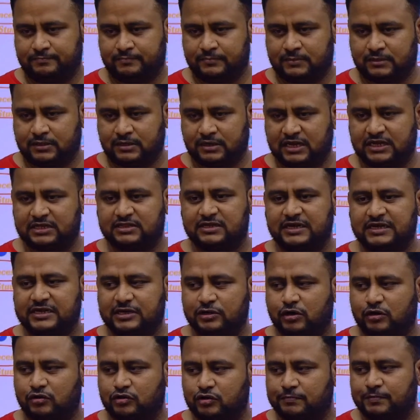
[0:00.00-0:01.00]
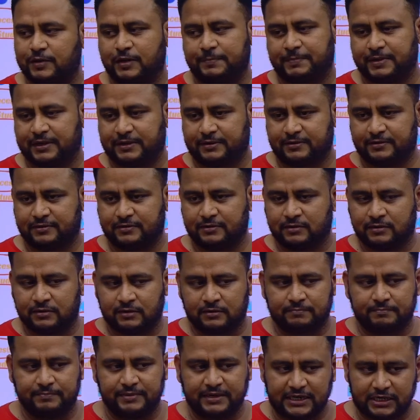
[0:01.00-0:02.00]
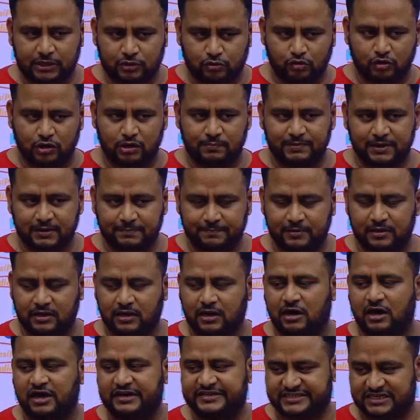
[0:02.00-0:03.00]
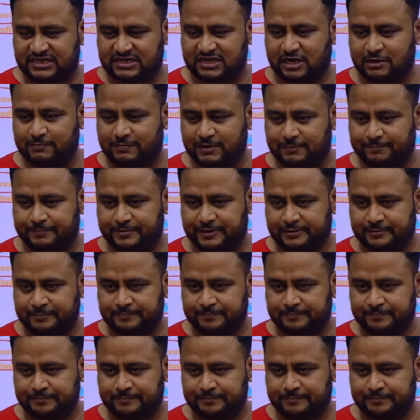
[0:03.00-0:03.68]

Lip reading: Like that you have to prepare, be it core paper or general paper.